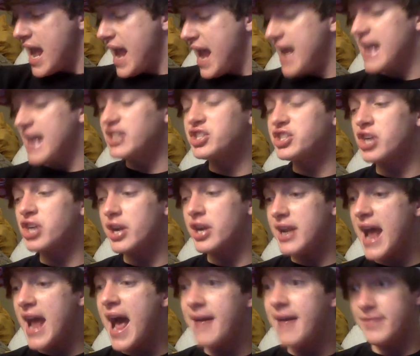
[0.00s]
and I
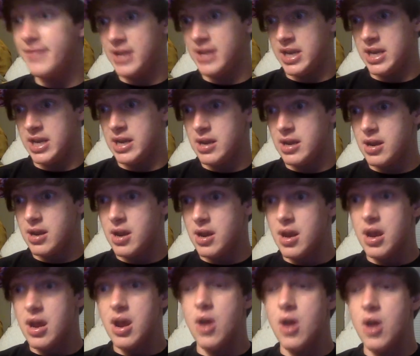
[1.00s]
started having
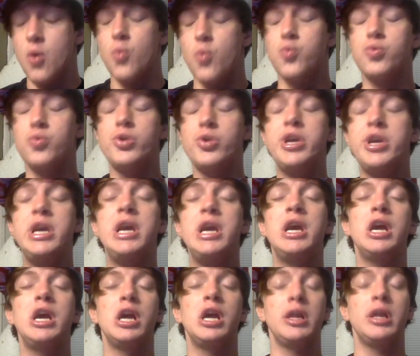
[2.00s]

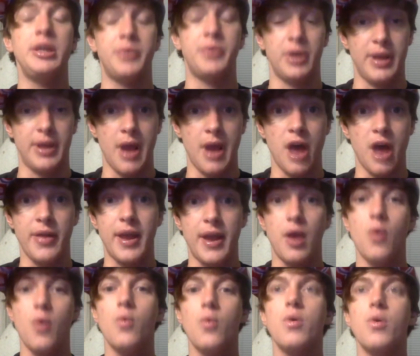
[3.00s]
really, really, like,
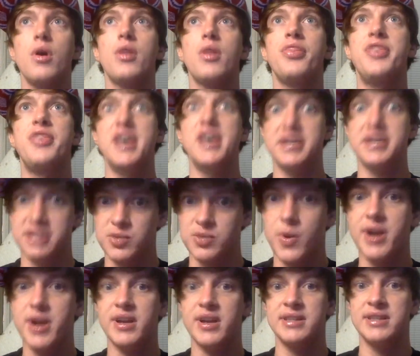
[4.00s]
this is
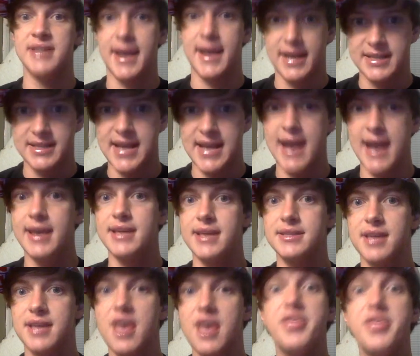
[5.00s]
what an anxiety attack
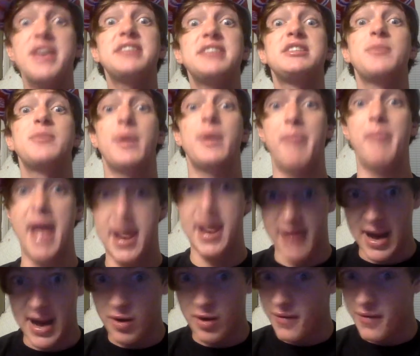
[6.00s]
is. This is what a panic,
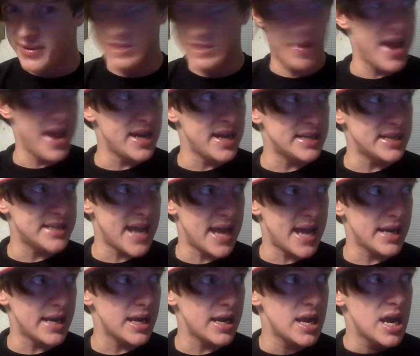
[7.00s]
I don't know if it was a panic
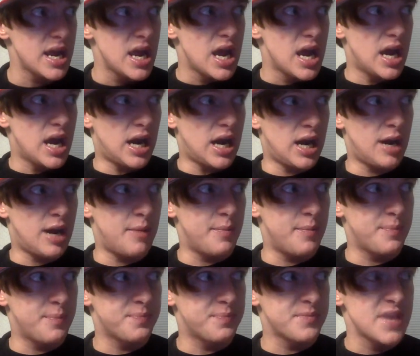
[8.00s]
attack. I
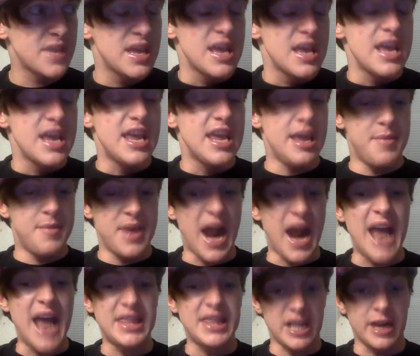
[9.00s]
mean,
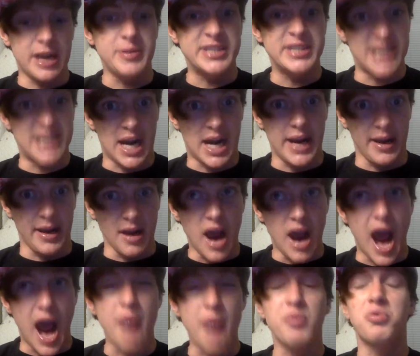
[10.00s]
I thought I was dying.
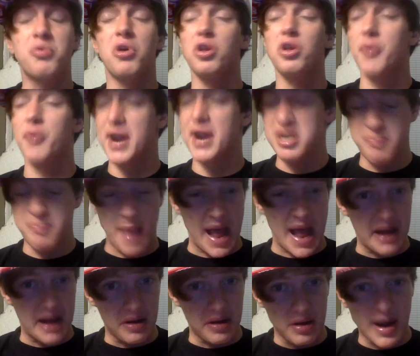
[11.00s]
I would roll around in
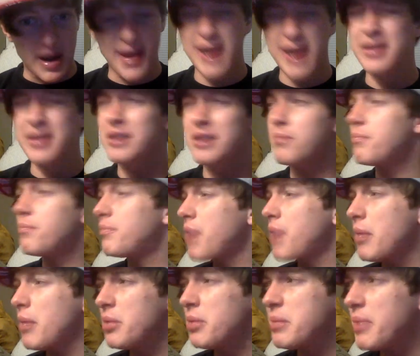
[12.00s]
bed. I had, like,
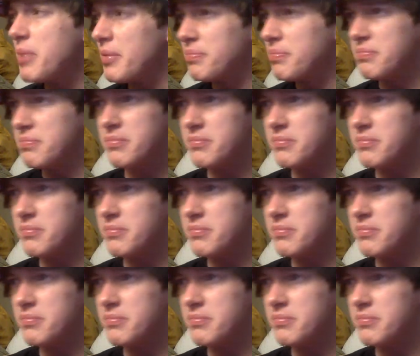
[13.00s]
probably about